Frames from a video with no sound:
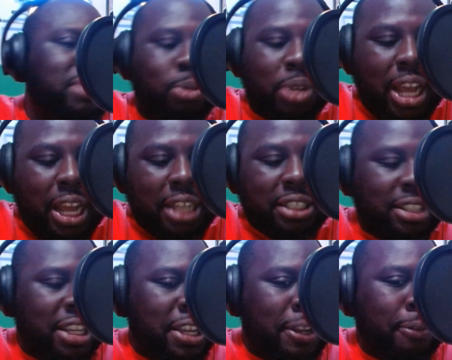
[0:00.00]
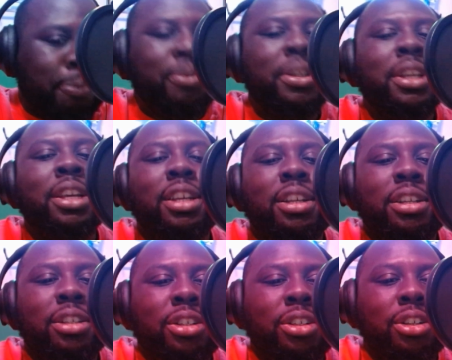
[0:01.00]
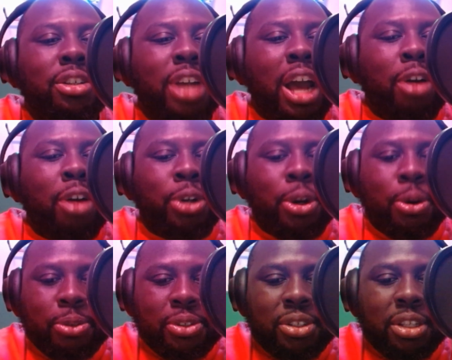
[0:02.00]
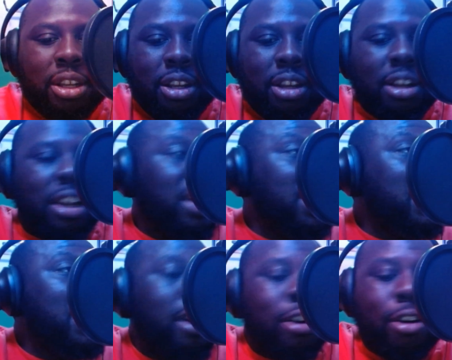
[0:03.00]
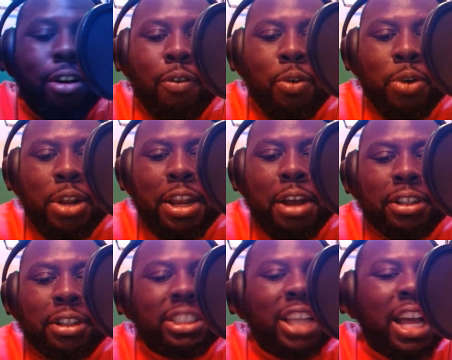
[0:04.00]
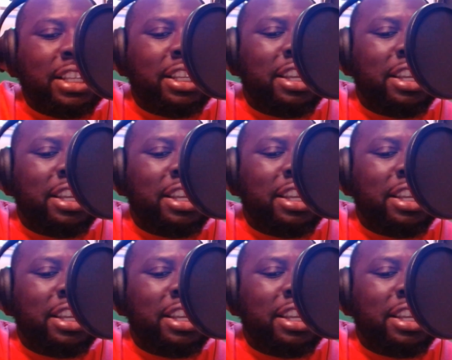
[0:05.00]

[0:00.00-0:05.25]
with I. See? Out goes. Head I go roll down Sandy